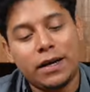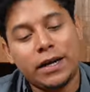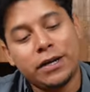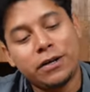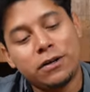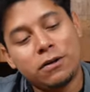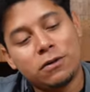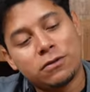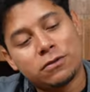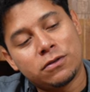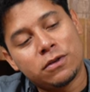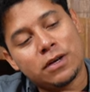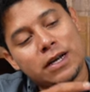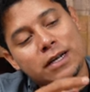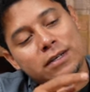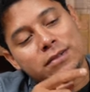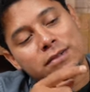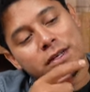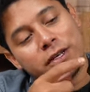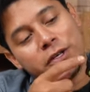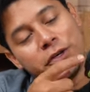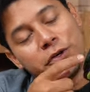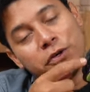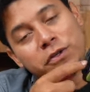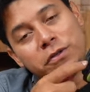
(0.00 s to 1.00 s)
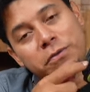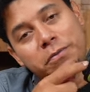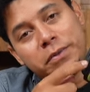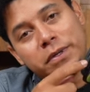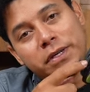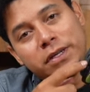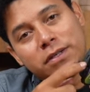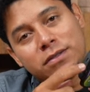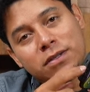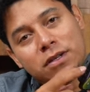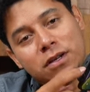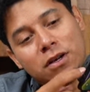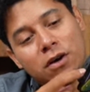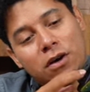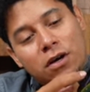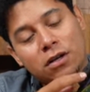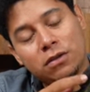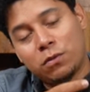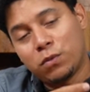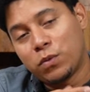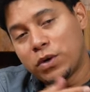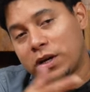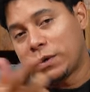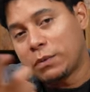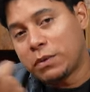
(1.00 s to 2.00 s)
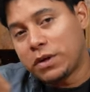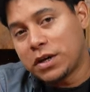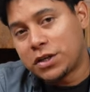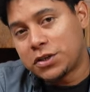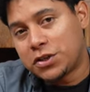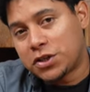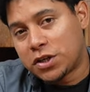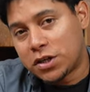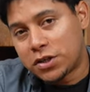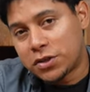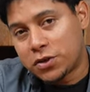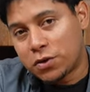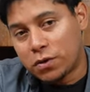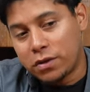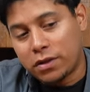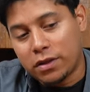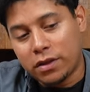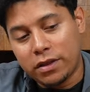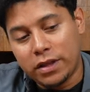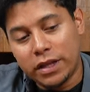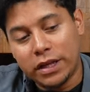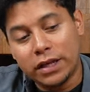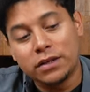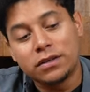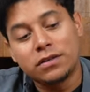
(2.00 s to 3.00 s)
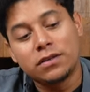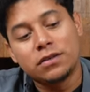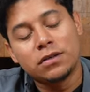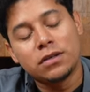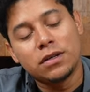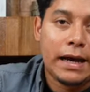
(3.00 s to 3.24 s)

and also has a U S B slot when I want to charge all the things.